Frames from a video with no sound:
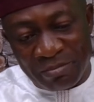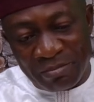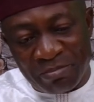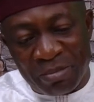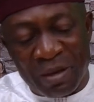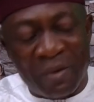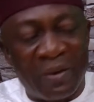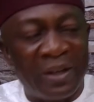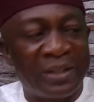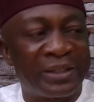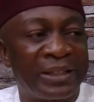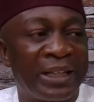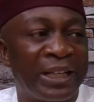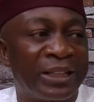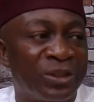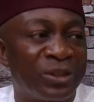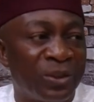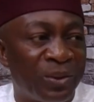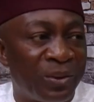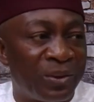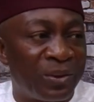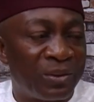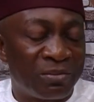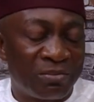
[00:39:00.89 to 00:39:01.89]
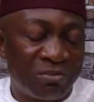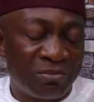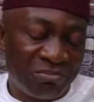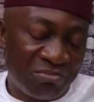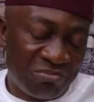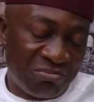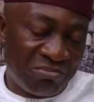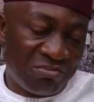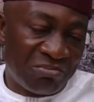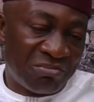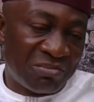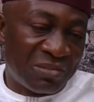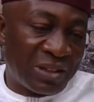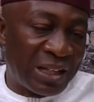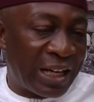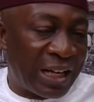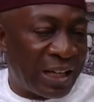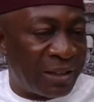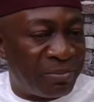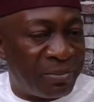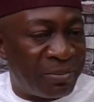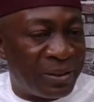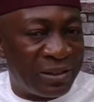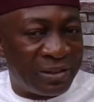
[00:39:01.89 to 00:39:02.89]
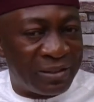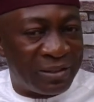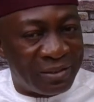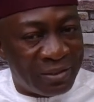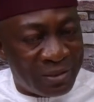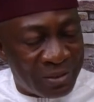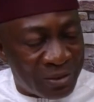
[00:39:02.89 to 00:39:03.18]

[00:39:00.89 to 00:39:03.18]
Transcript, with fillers: power sector had been